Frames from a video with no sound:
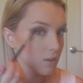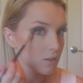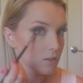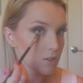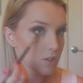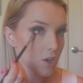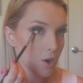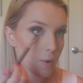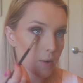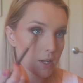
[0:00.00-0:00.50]

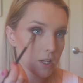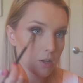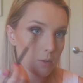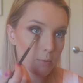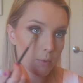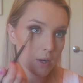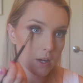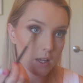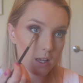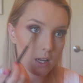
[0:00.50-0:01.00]
So when you
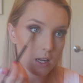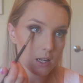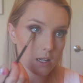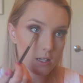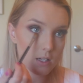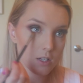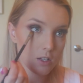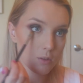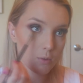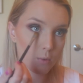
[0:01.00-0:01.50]
bring it
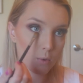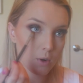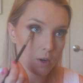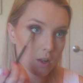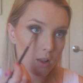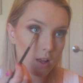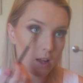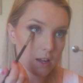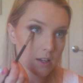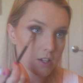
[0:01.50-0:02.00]
under your
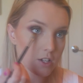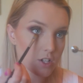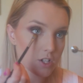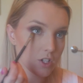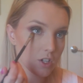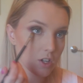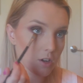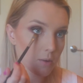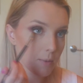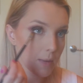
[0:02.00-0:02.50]
waterline, you just
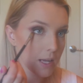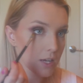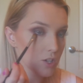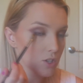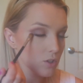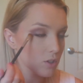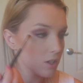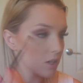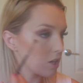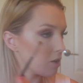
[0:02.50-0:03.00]
got to make
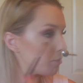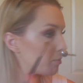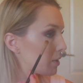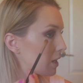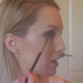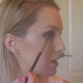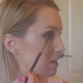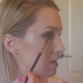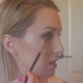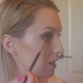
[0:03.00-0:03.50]
sure that you
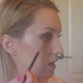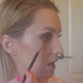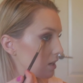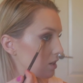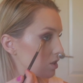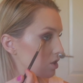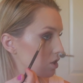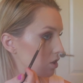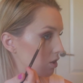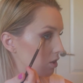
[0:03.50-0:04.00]
blend it
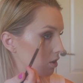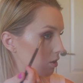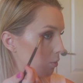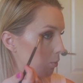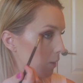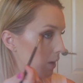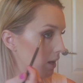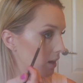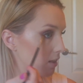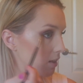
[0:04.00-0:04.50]
into the
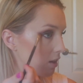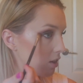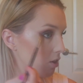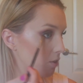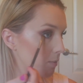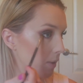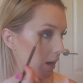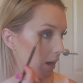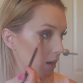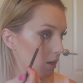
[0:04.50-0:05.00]
wing that you
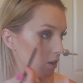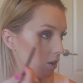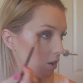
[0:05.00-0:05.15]
made